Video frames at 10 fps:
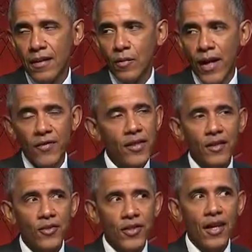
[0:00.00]
we have to
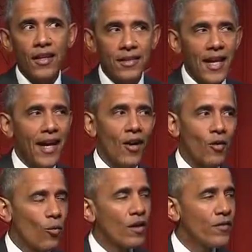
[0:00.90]
understand an attack
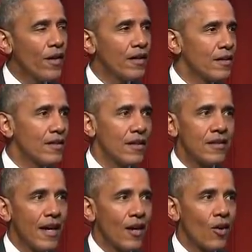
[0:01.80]
on one faith is an
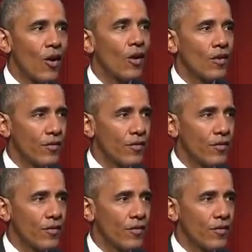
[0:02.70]
attack on all our